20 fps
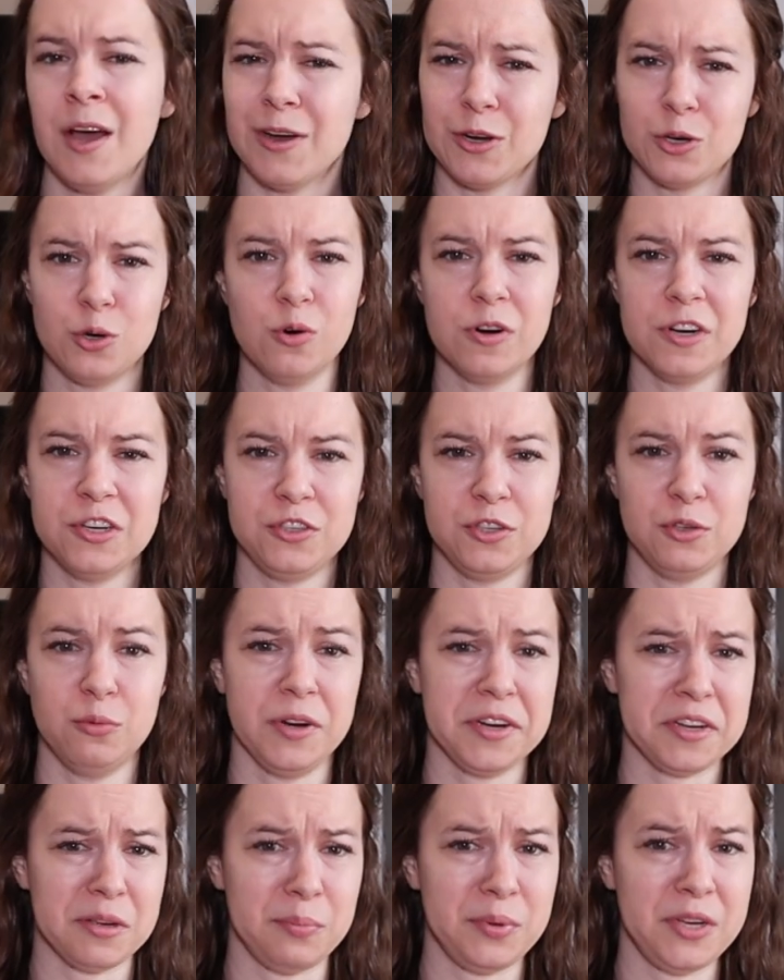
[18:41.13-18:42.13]
According to
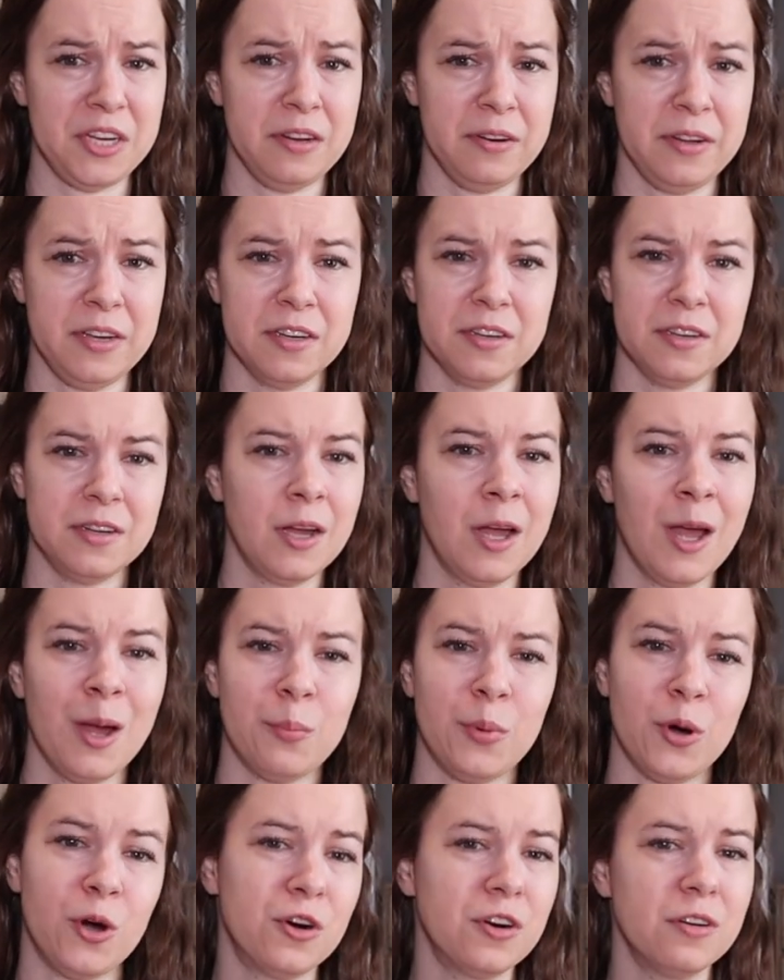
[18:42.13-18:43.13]
Wikipedia,
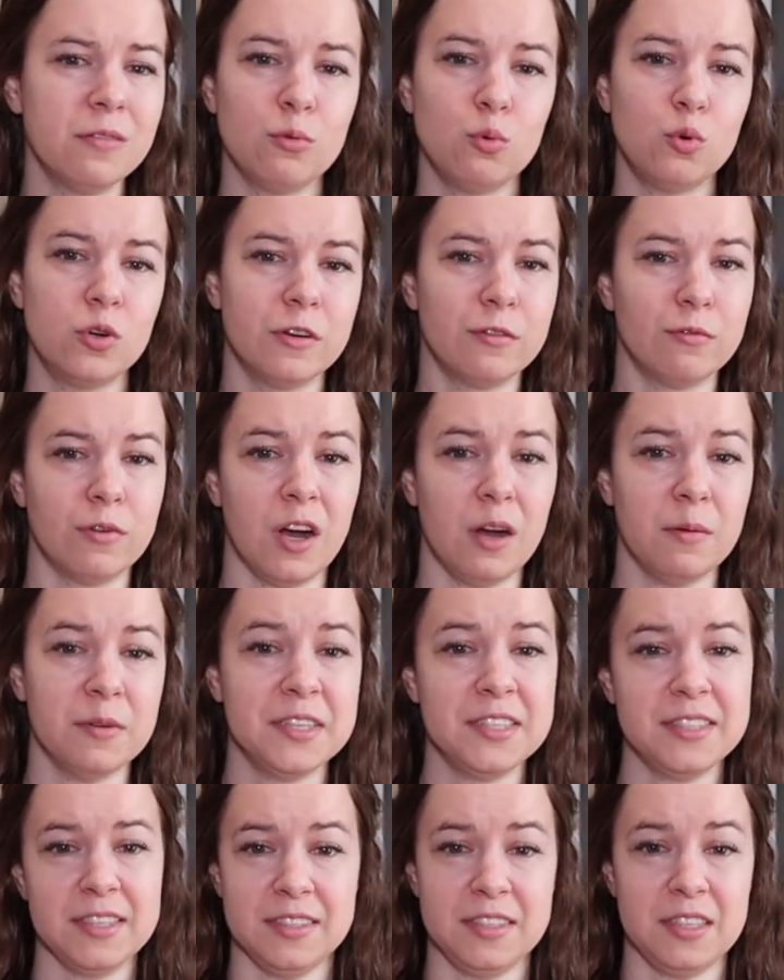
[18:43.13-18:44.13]
part of Warner
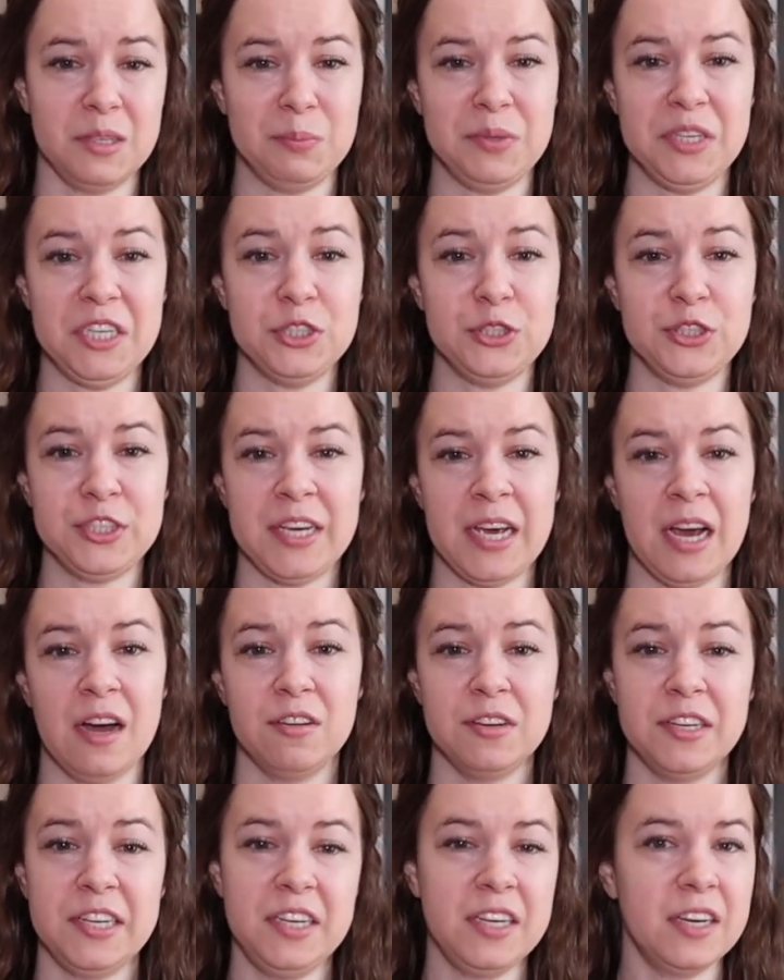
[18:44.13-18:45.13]
Robins is in Peach
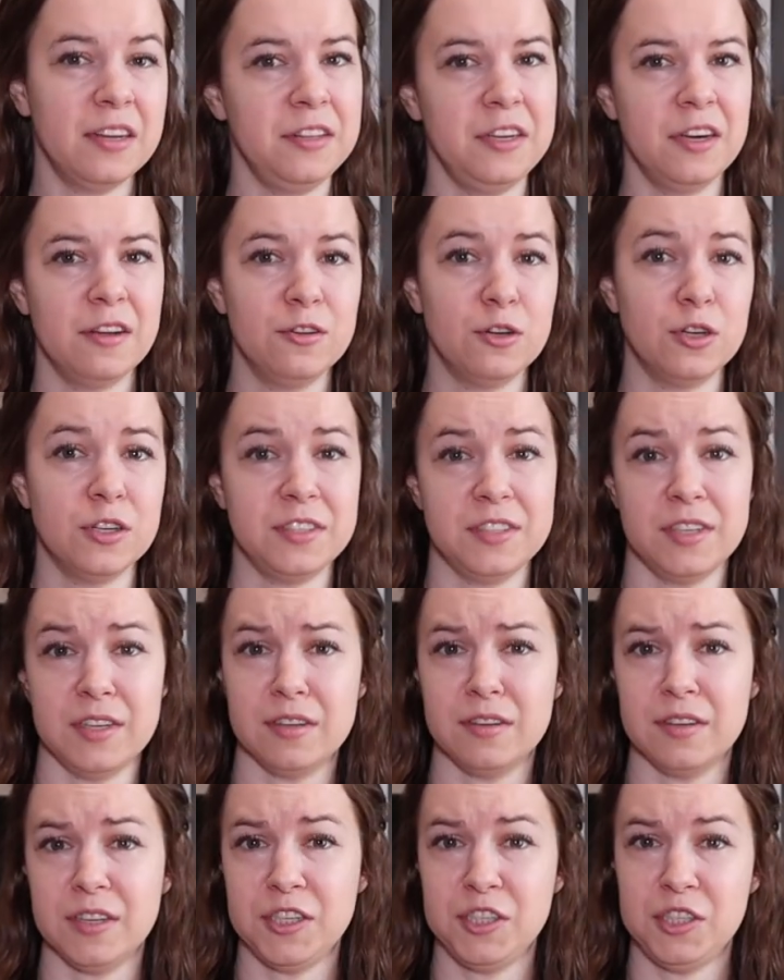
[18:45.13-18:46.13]
County and the other is
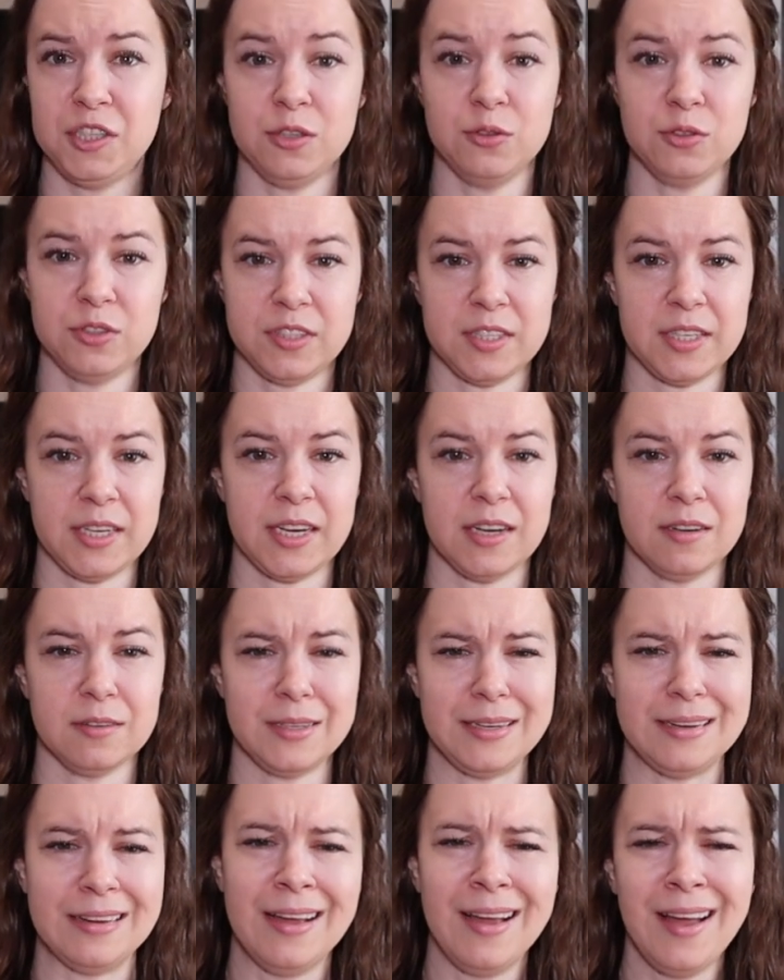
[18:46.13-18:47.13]
in Houston
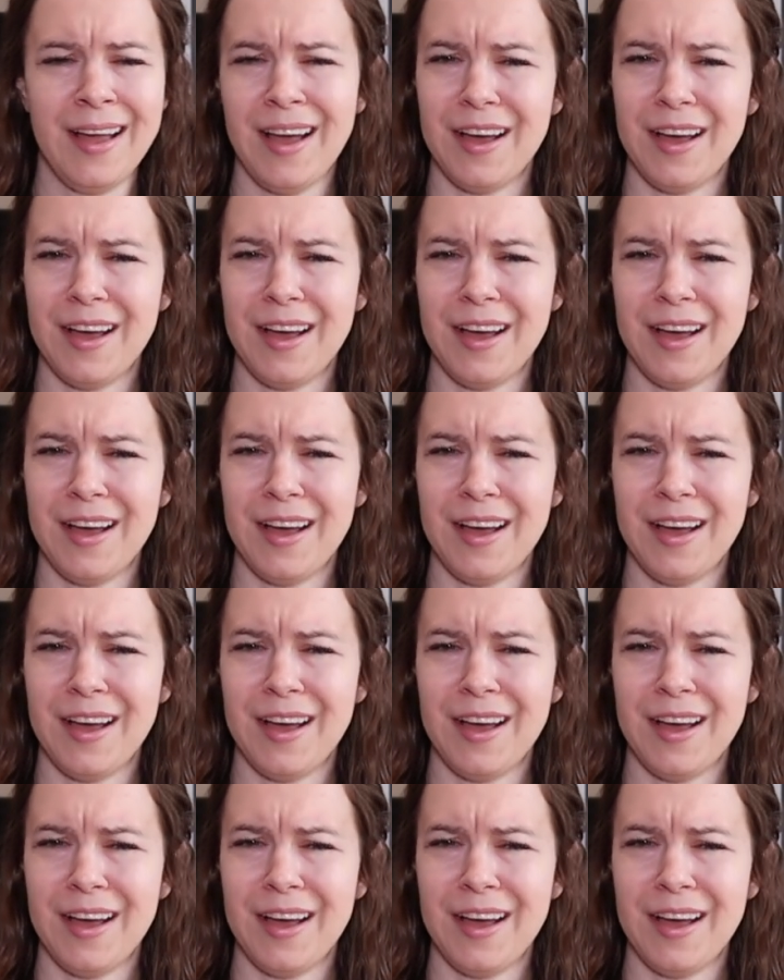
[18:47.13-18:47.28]
County.